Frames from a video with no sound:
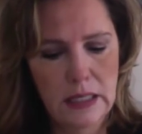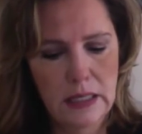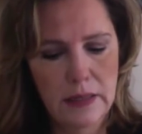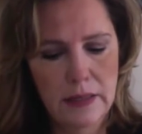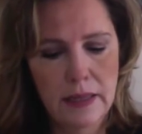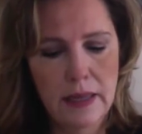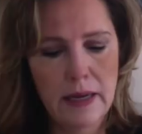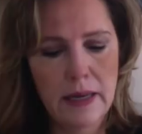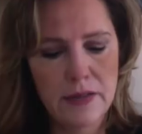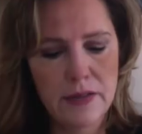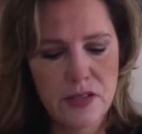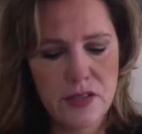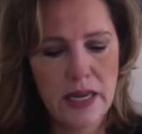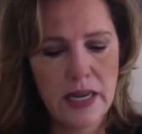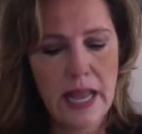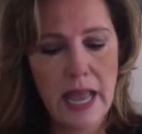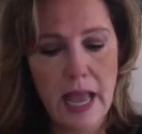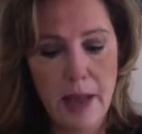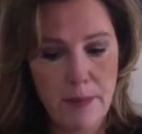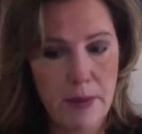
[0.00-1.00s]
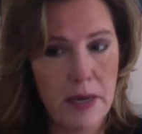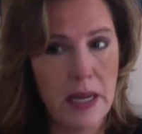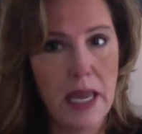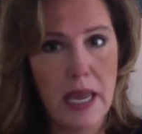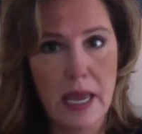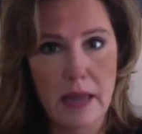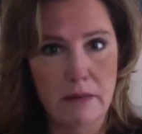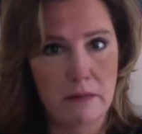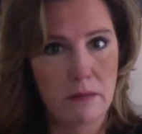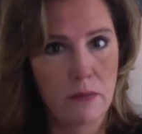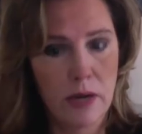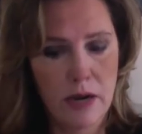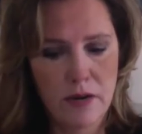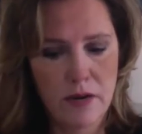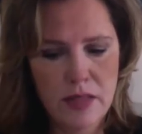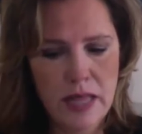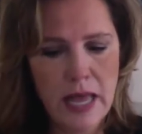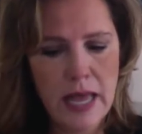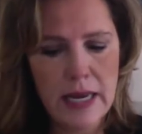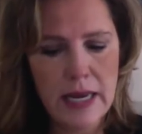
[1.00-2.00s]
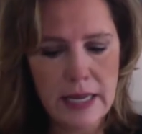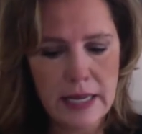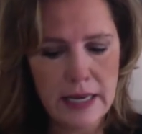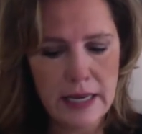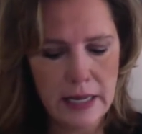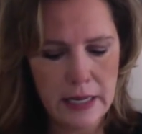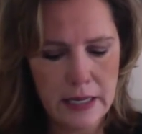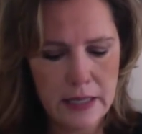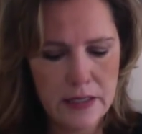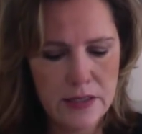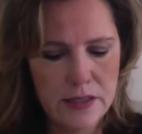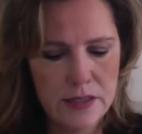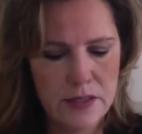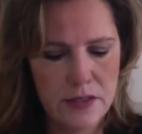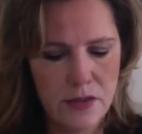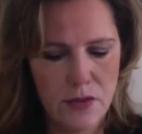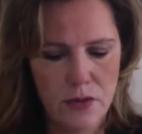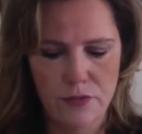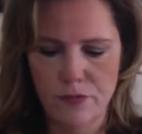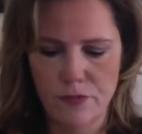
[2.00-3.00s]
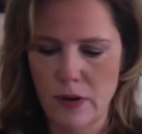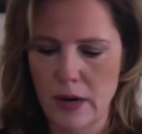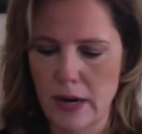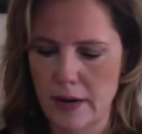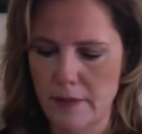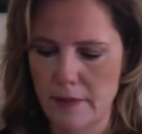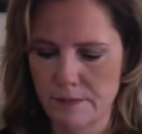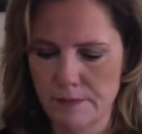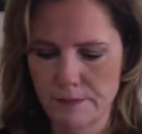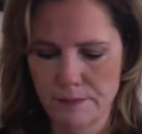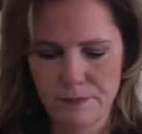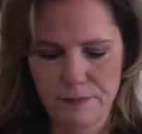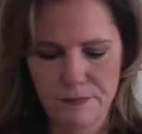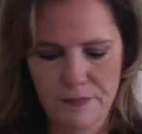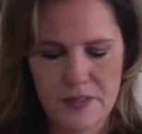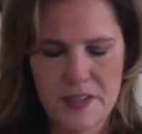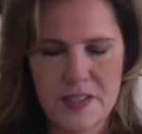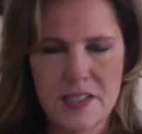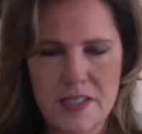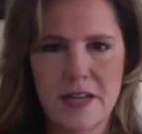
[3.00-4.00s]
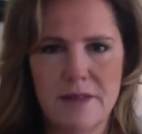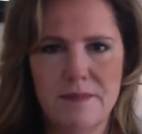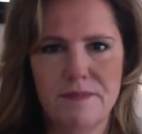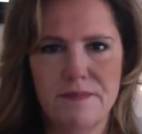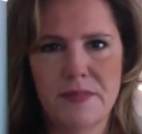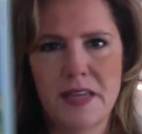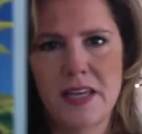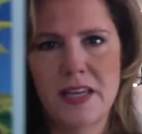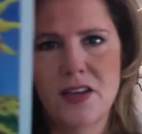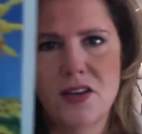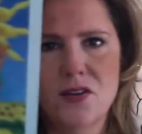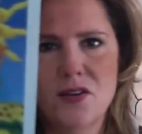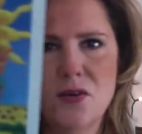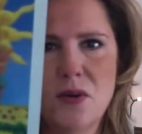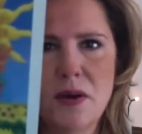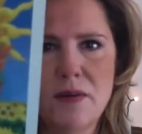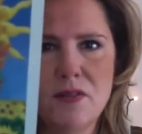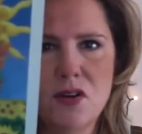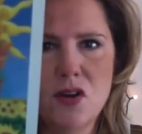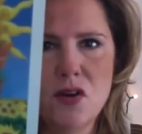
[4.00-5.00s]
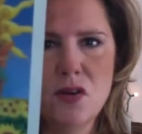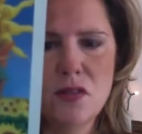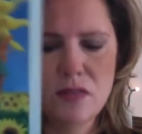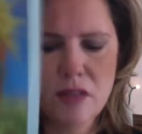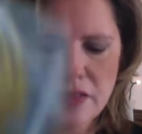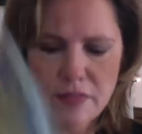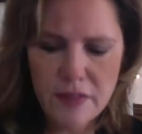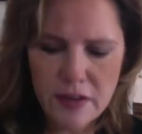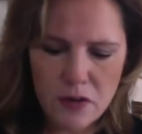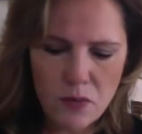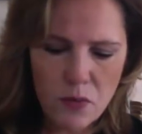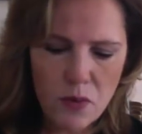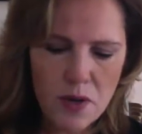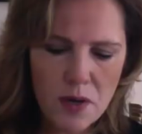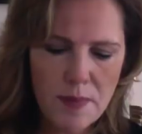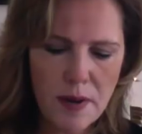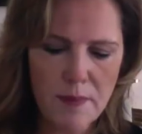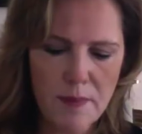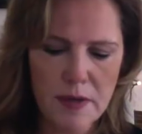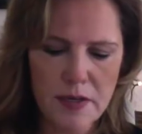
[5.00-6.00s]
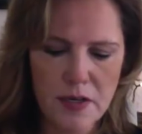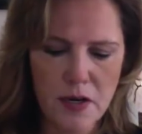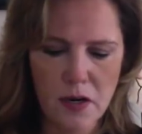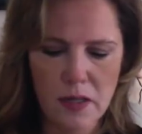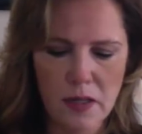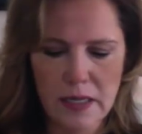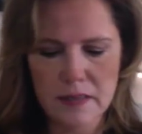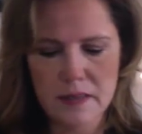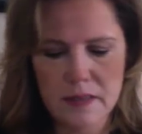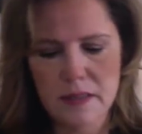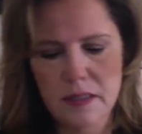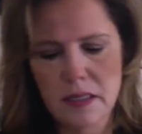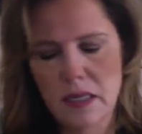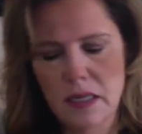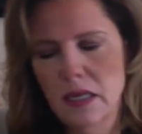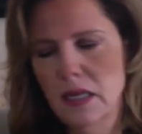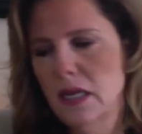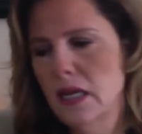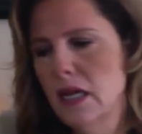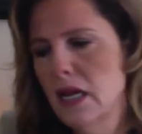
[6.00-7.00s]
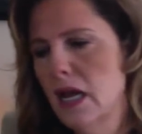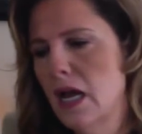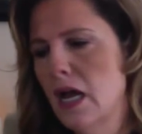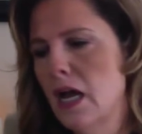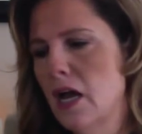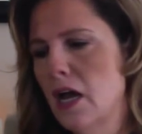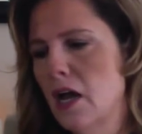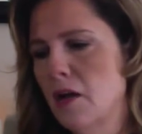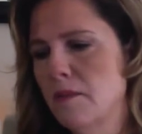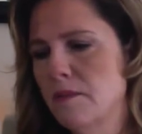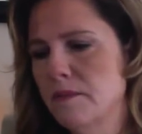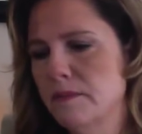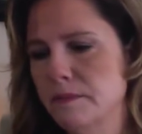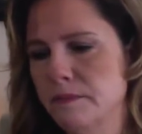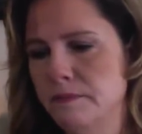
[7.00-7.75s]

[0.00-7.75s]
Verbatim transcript: that it's going to happen again. Whatever that it is, you're afraid, son. You have no, nothing to worry about, my darlings. um,